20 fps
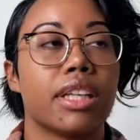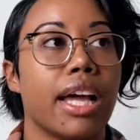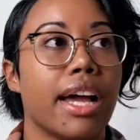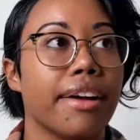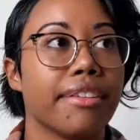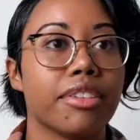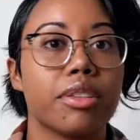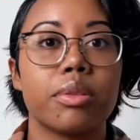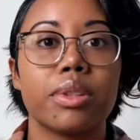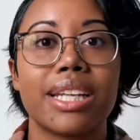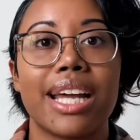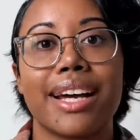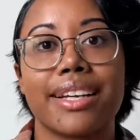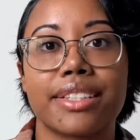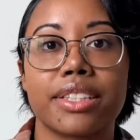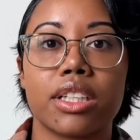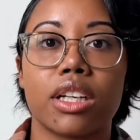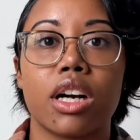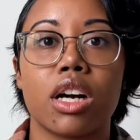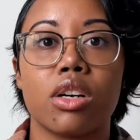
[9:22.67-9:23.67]
Everyone has
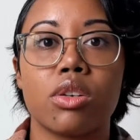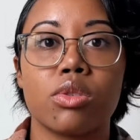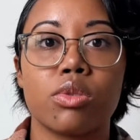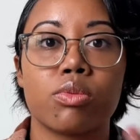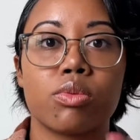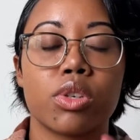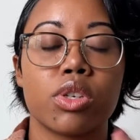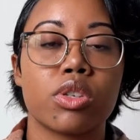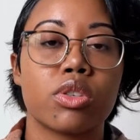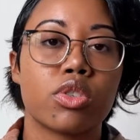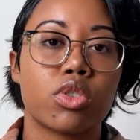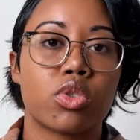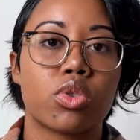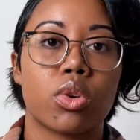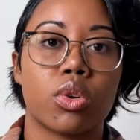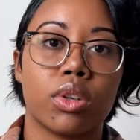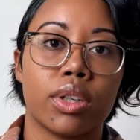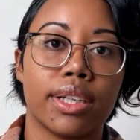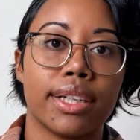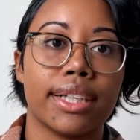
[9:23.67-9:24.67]
their own
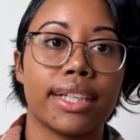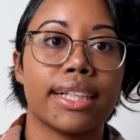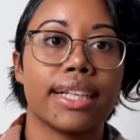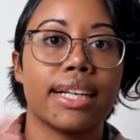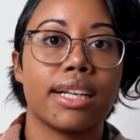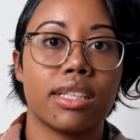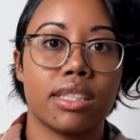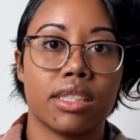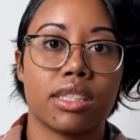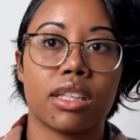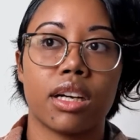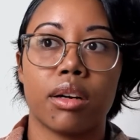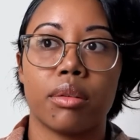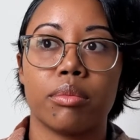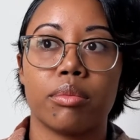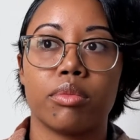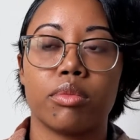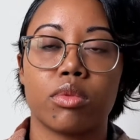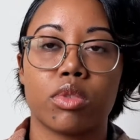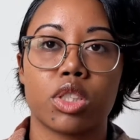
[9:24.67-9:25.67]
story in
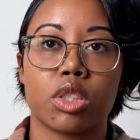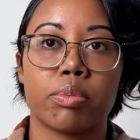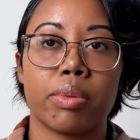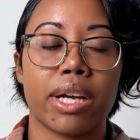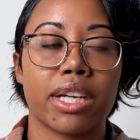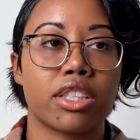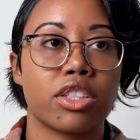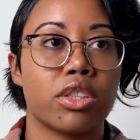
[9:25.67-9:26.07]
some respect.